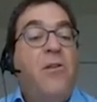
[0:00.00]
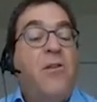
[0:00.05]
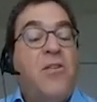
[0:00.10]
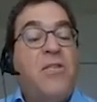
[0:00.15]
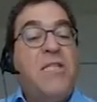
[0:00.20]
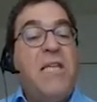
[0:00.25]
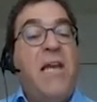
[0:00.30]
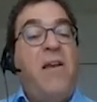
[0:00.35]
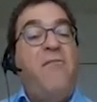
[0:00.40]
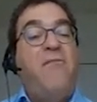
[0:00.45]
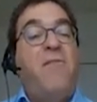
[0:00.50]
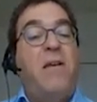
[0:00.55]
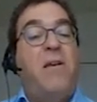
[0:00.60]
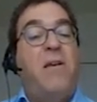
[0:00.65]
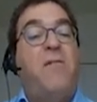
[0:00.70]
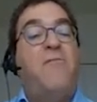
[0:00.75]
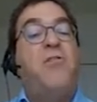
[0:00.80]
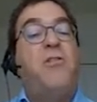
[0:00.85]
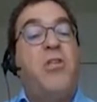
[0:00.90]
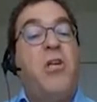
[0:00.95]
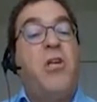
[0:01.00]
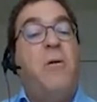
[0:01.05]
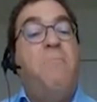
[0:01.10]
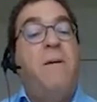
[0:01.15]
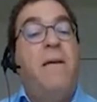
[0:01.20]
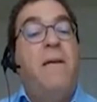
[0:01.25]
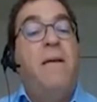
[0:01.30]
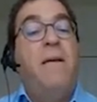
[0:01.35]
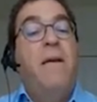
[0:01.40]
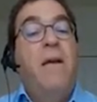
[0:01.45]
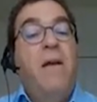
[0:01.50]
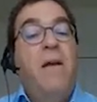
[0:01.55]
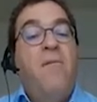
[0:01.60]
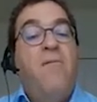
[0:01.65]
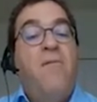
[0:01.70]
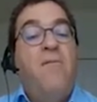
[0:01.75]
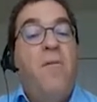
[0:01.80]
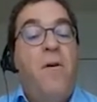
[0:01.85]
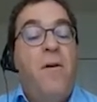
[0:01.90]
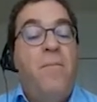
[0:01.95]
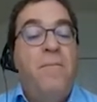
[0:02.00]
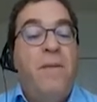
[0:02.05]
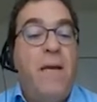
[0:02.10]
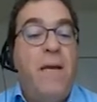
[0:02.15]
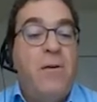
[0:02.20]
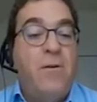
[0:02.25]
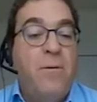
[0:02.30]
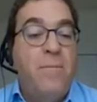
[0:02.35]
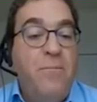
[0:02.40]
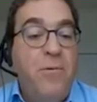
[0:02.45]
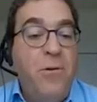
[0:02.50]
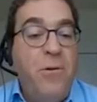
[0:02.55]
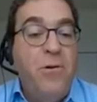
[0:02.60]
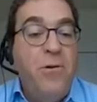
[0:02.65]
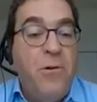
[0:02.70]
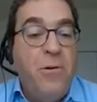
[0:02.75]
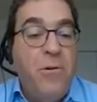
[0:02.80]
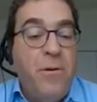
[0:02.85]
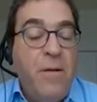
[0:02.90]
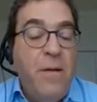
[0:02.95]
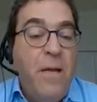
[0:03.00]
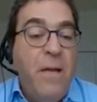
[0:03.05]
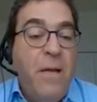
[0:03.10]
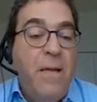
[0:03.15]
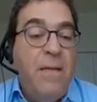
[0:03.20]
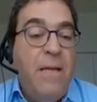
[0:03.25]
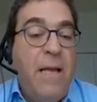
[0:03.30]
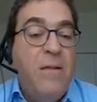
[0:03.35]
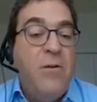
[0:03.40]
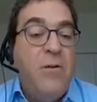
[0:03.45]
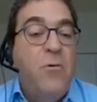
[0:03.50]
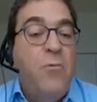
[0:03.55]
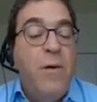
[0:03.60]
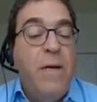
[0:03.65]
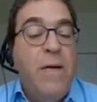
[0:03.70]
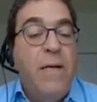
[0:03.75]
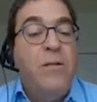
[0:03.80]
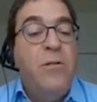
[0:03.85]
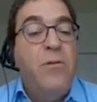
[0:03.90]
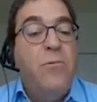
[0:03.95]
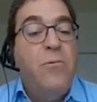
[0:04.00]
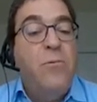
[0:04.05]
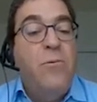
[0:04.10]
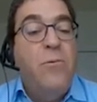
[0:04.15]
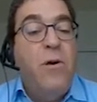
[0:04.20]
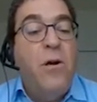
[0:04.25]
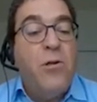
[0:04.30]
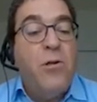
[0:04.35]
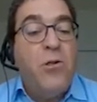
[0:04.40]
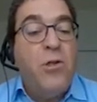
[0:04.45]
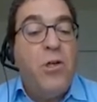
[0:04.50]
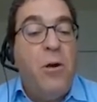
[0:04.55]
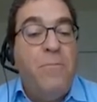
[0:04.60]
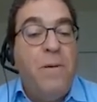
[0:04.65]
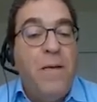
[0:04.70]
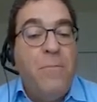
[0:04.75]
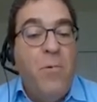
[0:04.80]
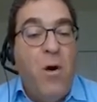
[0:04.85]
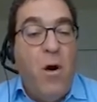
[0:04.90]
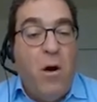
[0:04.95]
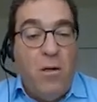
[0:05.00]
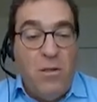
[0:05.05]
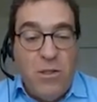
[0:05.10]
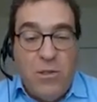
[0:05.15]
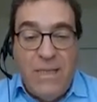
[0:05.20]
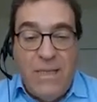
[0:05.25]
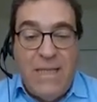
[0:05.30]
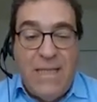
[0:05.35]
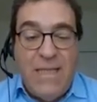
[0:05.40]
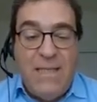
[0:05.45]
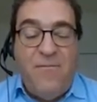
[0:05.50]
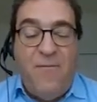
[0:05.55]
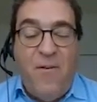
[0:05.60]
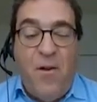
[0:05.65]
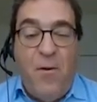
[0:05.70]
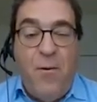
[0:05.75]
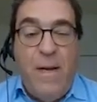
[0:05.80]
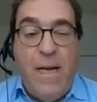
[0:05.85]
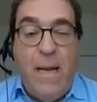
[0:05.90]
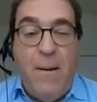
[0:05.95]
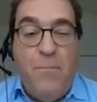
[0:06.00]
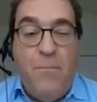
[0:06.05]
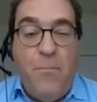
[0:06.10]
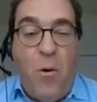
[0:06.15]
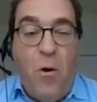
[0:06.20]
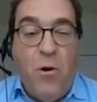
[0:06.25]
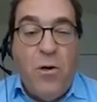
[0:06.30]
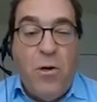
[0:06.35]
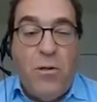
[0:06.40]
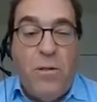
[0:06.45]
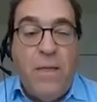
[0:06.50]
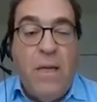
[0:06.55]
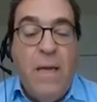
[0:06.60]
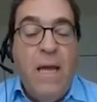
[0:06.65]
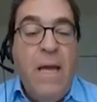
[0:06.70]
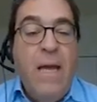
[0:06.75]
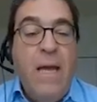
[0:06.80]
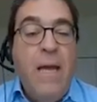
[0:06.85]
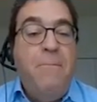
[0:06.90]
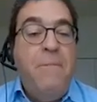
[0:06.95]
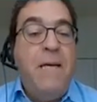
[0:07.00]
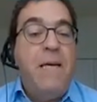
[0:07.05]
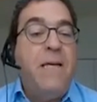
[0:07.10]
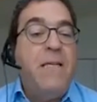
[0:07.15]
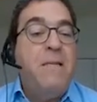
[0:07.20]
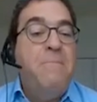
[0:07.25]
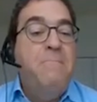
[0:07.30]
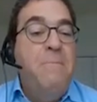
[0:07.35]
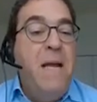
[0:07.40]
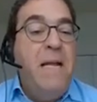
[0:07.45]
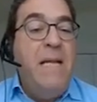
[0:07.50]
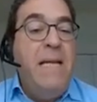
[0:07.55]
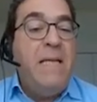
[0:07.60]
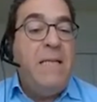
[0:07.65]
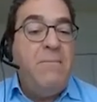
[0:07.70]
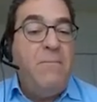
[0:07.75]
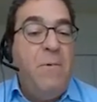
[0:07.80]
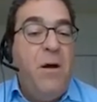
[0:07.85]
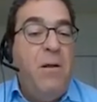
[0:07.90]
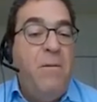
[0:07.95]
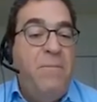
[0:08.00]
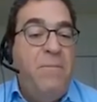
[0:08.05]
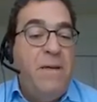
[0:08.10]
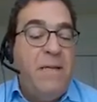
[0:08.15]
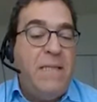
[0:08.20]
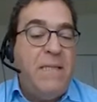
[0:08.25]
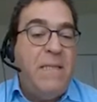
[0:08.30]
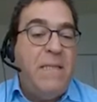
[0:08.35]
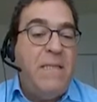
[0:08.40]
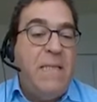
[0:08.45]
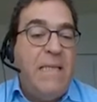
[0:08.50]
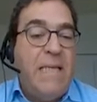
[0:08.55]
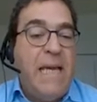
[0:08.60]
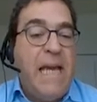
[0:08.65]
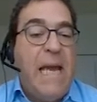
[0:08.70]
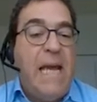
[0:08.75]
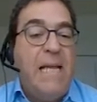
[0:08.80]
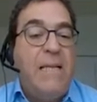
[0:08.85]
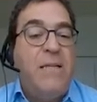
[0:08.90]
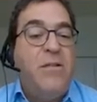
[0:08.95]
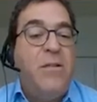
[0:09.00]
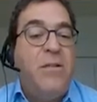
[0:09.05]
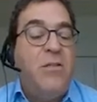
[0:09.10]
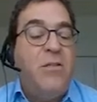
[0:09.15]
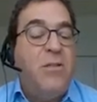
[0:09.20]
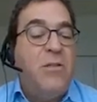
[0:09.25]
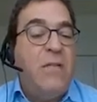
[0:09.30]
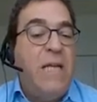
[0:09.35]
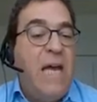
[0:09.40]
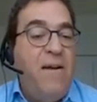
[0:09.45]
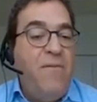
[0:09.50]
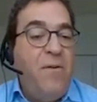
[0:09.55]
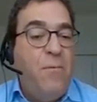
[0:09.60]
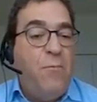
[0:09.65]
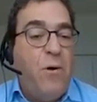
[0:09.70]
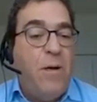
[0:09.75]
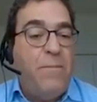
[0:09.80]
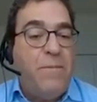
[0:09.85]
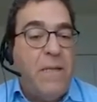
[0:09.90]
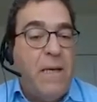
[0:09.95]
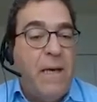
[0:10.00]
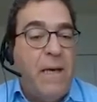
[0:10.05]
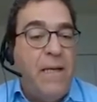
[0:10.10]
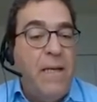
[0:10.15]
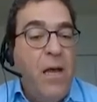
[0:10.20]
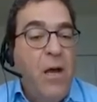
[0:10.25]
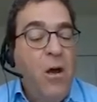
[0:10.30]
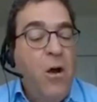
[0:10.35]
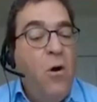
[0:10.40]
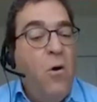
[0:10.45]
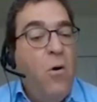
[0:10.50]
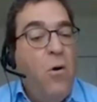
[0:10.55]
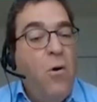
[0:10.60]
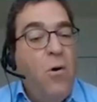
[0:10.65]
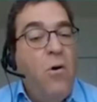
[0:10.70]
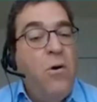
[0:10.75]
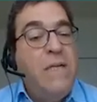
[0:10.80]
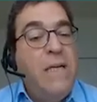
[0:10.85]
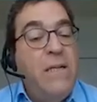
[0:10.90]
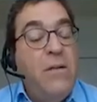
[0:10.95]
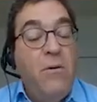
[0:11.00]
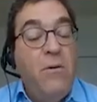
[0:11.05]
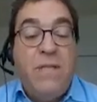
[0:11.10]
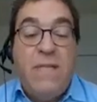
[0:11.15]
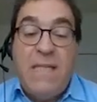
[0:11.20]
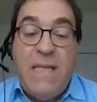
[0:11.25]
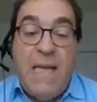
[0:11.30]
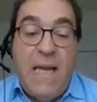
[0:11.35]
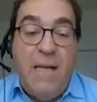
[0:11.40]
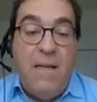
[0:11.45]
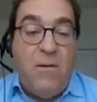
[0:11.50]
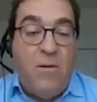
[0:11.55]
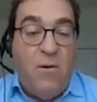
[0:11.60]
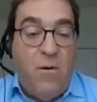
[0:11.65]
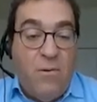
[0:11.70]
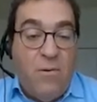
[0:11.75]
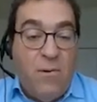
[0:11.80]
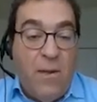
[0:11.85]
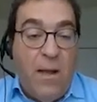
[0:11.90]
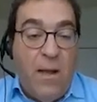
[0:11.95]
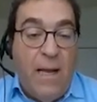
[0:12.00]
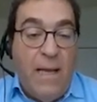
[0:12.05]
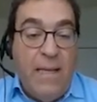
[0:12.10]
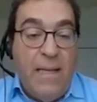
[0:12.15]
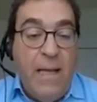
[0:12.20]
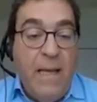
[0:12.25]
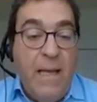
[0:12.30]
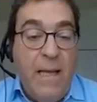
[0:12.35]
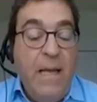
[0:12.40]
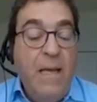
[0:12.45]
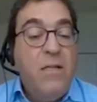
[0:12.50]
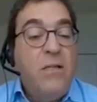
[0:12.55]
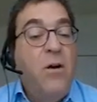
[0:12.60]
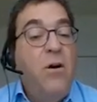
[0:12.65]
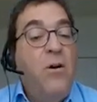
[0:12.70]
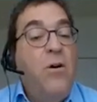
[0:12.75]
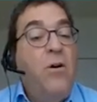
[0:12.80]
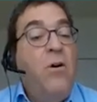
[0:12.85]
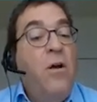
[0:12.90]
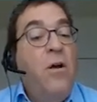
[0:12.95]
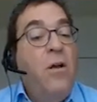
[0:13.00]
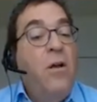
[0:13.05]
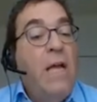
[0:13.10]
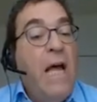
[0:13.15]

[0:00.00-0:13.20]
the safety of shopping from their computer than going to a shopping mall. So this is very important because many small business in Canada doesn't have a website or they don't sell online. So